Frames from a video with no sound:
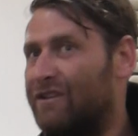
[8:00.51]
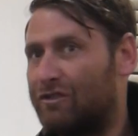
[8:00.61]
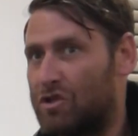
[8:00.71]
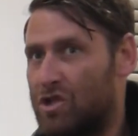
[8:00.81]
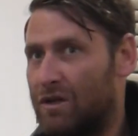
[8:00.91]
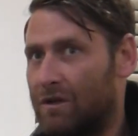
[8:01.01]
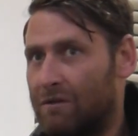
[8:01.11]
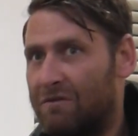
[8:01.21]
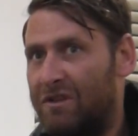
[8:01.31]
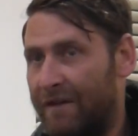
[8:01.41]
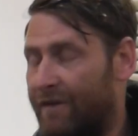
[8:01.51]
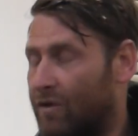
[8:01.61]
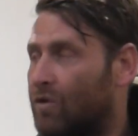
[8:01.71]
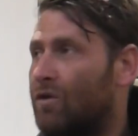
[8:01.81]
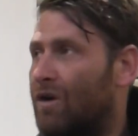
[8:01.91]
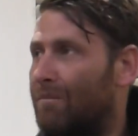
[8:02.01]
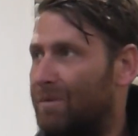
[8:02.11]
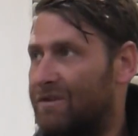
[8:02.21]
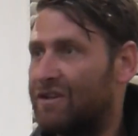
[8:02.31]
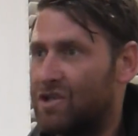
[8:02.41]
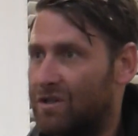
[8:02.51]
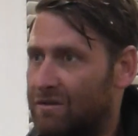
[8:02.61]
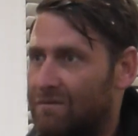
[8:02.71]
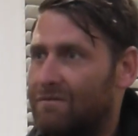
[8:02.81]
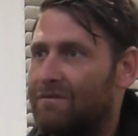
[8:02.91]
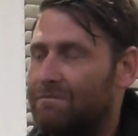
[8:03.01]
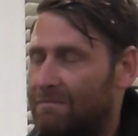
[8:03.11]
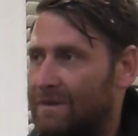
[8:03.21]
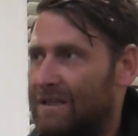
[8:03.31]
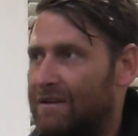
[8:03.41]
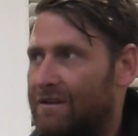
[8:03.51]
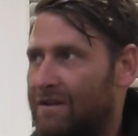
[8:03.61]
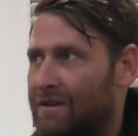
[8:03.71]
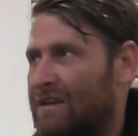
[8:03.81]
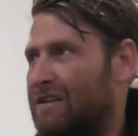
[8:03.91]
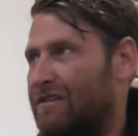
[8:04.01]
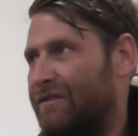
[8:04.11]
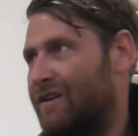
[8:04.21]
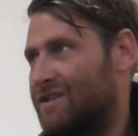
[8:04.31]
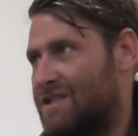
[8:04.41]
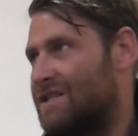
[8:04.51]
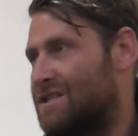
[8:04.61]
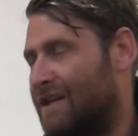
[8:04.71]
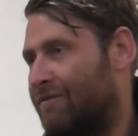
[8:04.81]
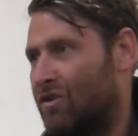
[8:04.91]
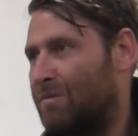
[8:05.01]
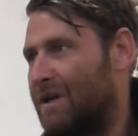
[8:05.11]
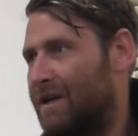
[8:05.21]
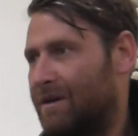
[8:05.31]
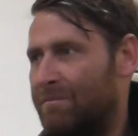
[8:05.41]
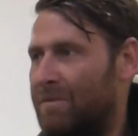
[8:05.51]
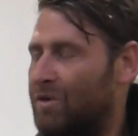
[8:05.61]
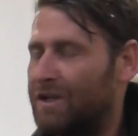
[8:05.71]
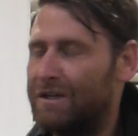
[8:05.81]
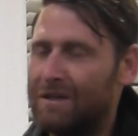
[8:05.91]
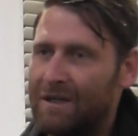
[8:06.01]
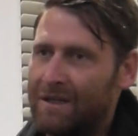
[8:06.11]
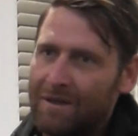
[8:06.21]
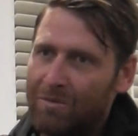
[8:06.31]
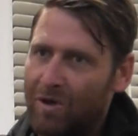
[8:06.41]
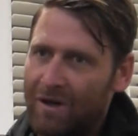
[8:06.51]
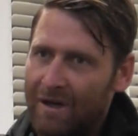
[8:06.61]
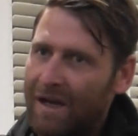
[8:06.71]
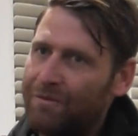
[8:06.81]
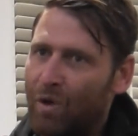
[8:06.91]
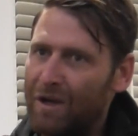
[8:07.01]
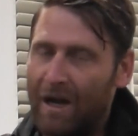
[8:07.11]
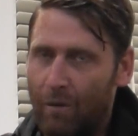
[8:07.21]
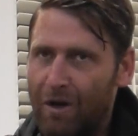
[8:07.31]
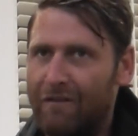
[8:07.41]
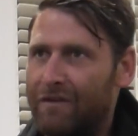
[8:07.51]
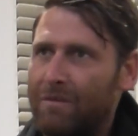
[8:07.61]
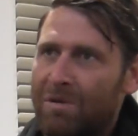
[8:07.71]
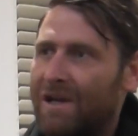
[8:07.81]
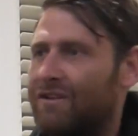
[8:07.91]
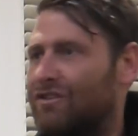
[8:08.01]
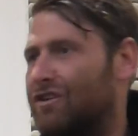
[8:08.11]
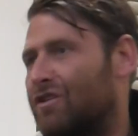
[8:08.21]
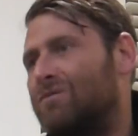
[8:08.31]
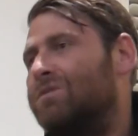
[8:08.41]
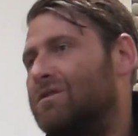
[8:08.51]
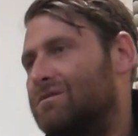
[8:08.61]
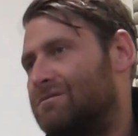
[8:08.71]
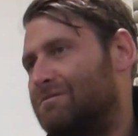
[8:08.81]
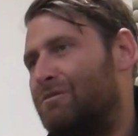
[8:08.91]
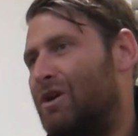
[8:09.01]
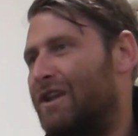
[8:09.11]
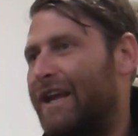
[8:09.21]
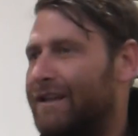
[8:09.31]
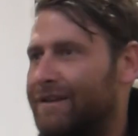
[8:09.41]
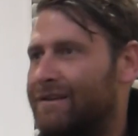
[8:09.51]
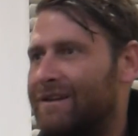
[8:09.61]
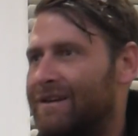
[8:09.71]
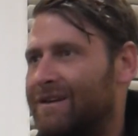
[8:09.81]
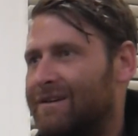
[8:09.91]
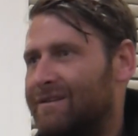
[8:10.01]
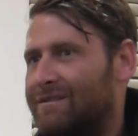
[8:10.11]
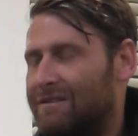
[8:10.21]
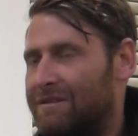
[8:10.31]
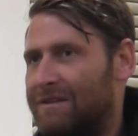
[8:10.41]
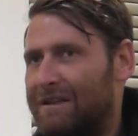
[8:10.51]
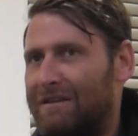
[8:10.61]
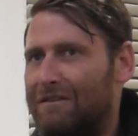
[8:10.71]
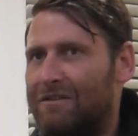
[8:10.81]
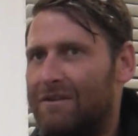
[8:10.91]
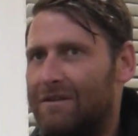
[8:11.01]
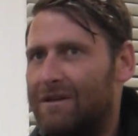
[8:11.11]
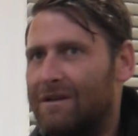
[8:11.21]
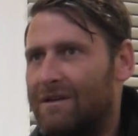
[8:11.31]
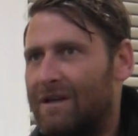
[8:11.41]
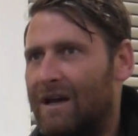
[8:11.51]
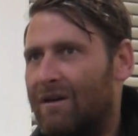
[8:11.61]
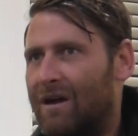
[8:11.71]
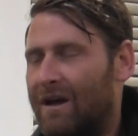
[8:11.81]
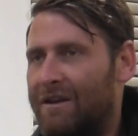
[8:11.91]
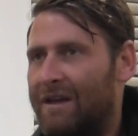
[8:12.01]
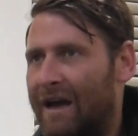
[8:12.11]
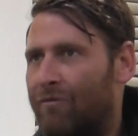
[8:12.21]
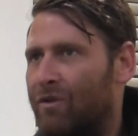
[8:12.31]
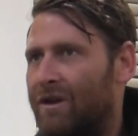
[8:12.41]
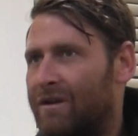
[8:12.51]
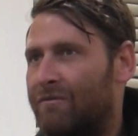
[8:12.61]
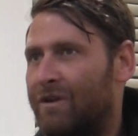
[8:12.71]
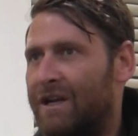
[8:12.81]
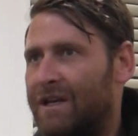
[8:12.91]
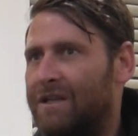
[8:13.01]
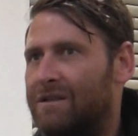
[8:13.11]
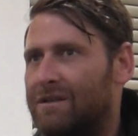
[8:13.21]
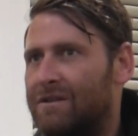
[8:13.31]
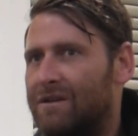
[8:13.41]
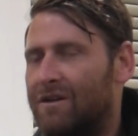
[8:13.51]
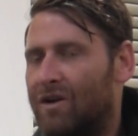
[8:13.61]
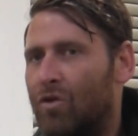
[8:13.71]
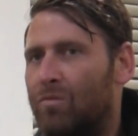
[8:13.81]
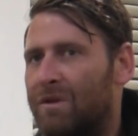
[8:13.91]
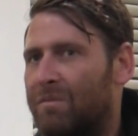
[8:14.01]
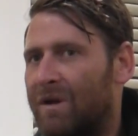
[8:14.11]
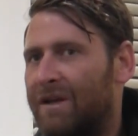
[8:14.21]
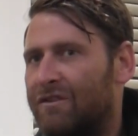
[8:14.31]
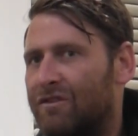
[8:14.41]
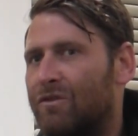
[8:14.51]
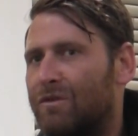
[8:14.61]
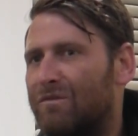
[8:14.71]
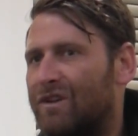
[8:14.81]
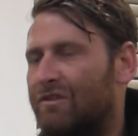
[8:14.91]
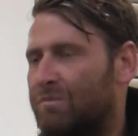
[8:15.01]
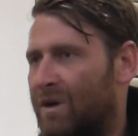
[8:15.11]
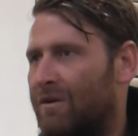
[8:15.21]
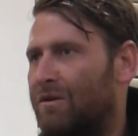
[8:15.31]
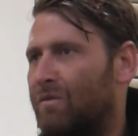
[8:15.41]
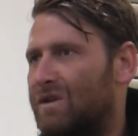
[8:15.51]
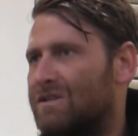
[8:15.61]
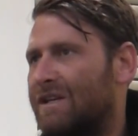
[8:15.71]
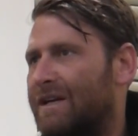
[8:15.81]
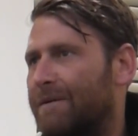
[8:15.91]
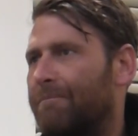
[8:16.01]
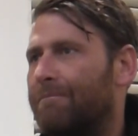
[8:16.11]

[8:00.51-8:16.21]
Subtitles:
such a difficult competition in the first season I've come here would be brilliant. But I want it for the players and the club more than anything. And I really hope the players do themselves proud on Wednesday night.